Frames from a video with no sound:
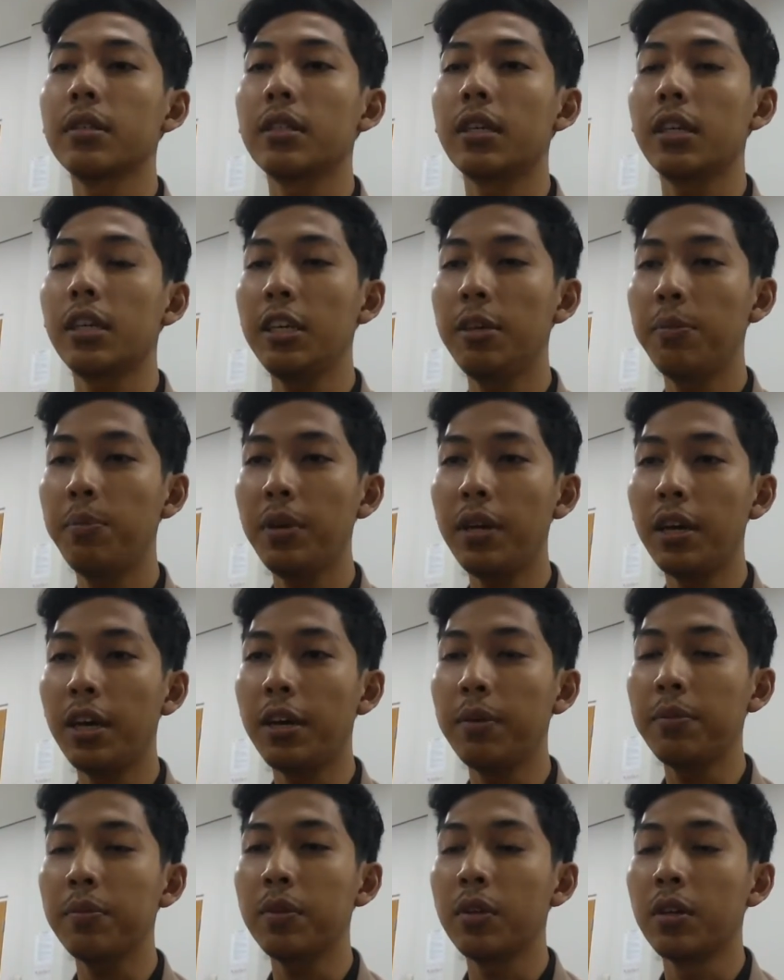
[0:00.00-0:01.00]
the
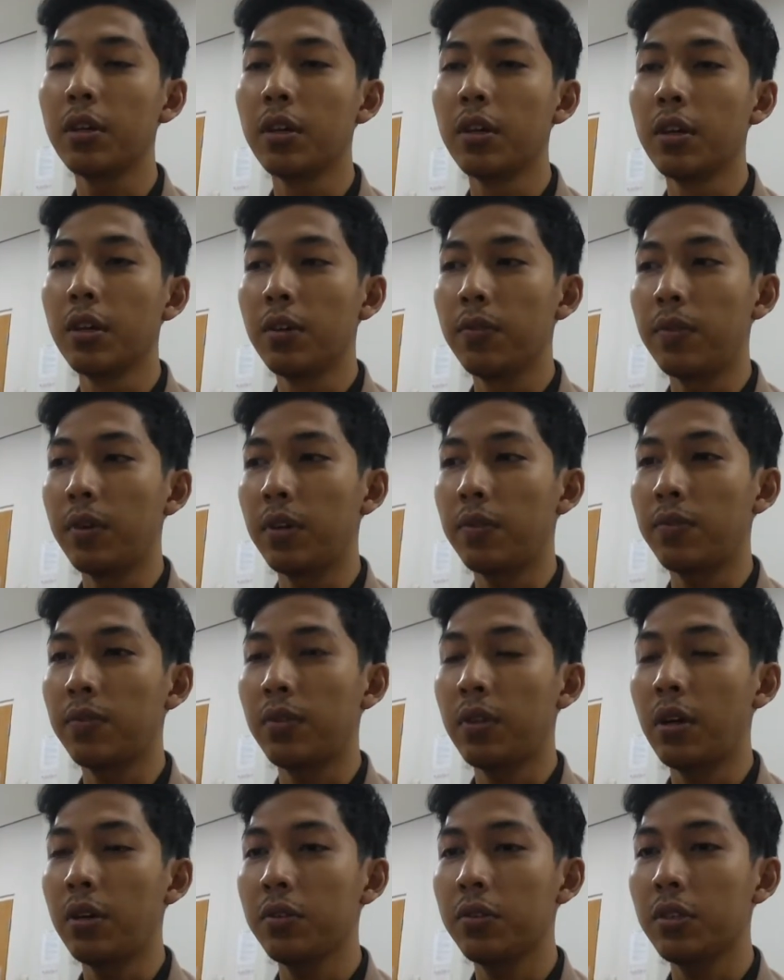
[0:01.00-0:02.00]
IBM
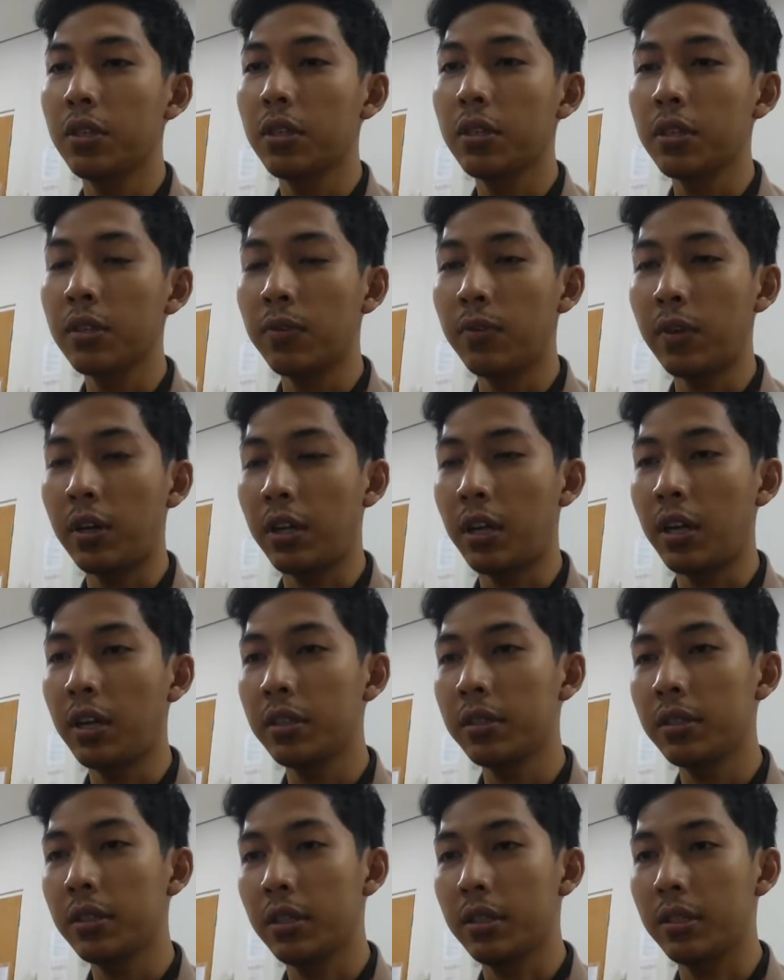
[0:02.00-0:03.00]

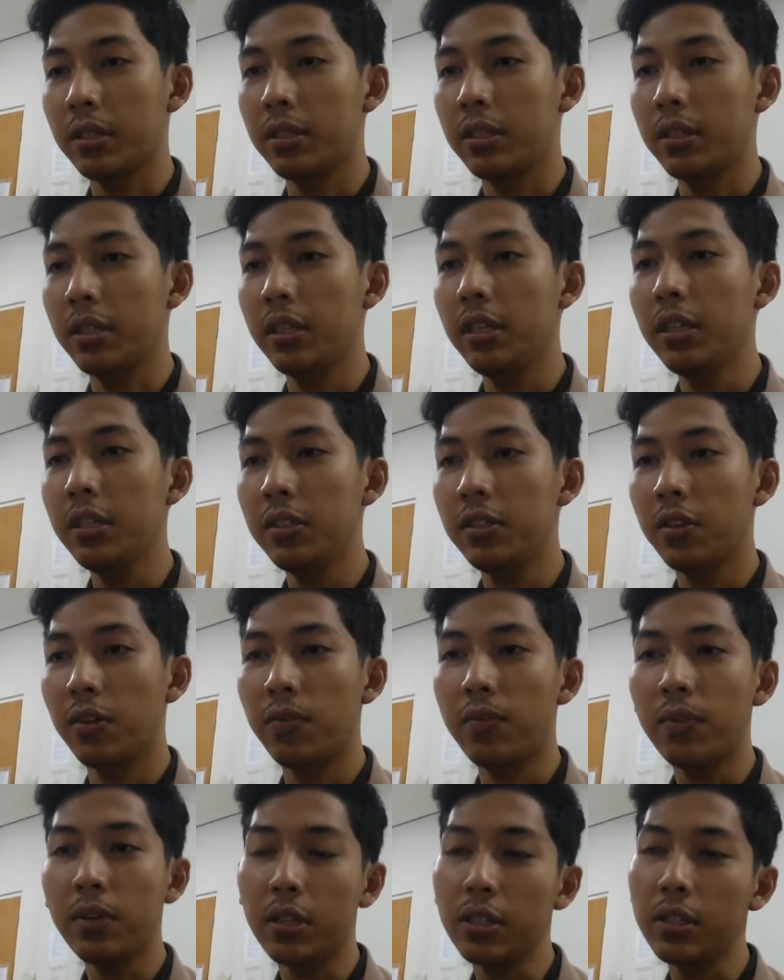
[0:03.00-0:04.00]
5100, is the
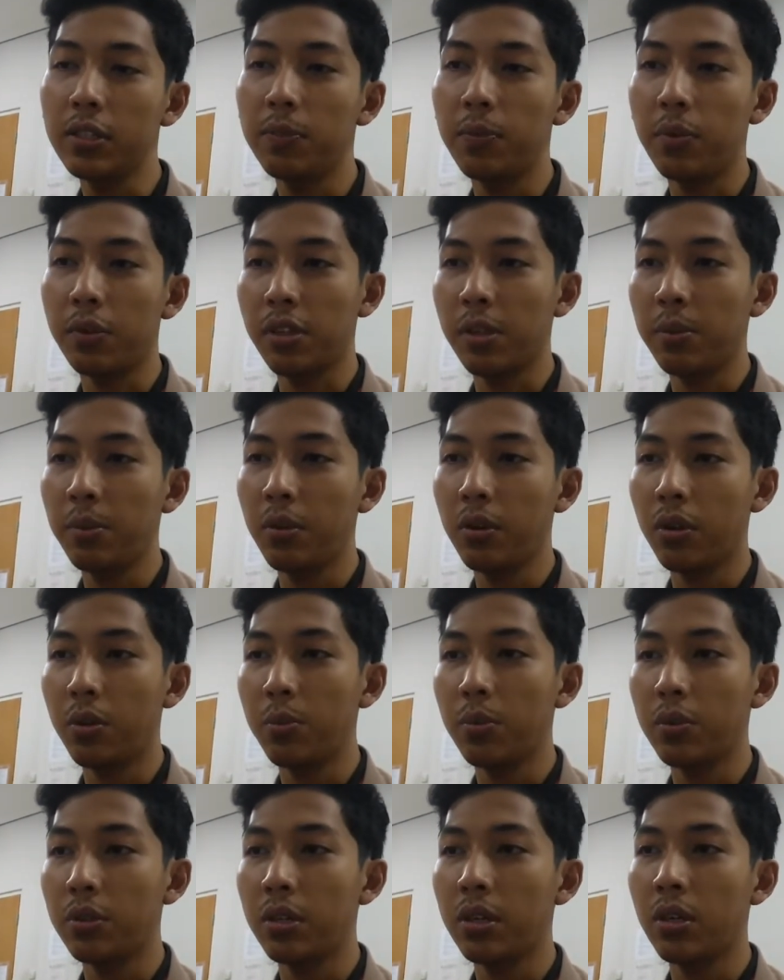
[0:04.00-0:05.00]
first portable
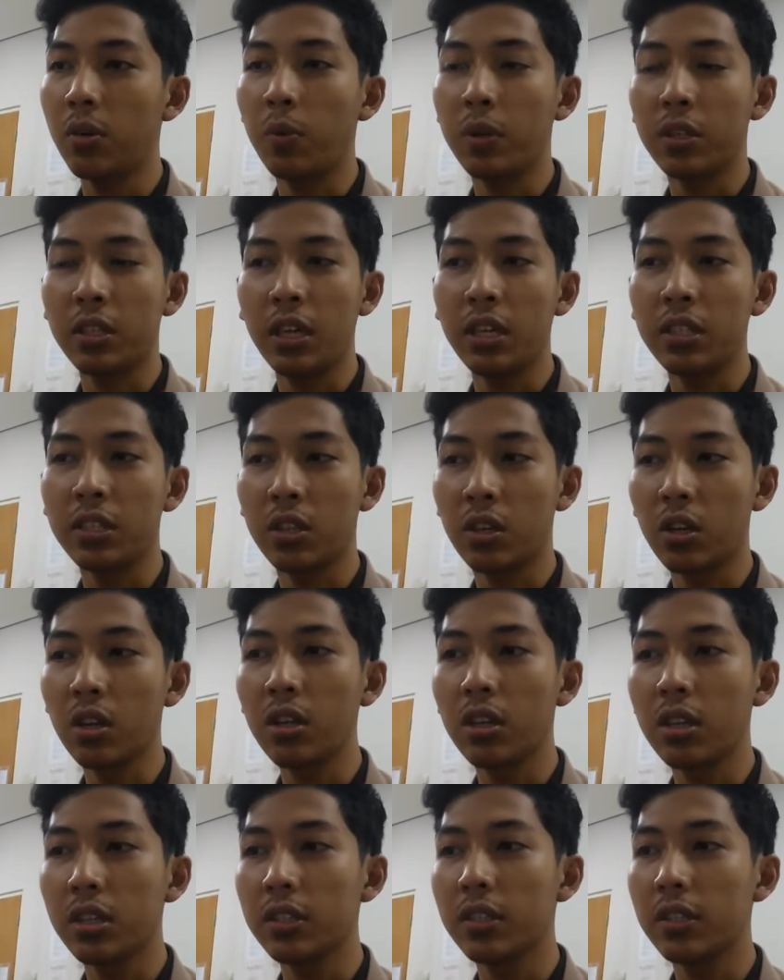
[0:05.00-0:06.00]
computer which has
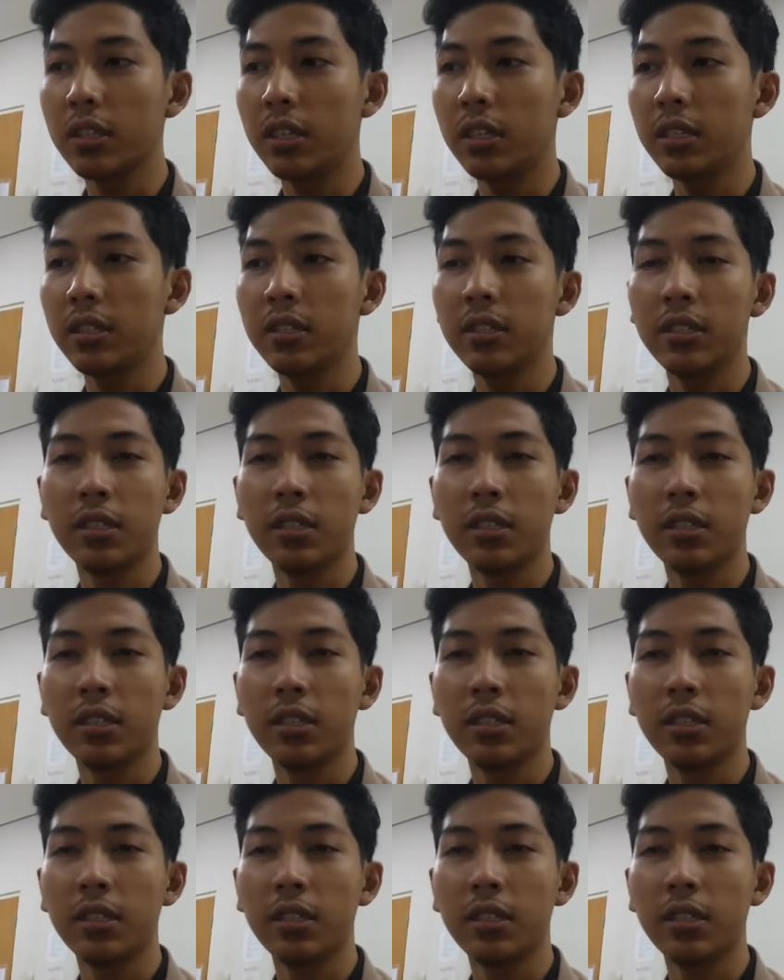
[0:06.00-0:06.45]
released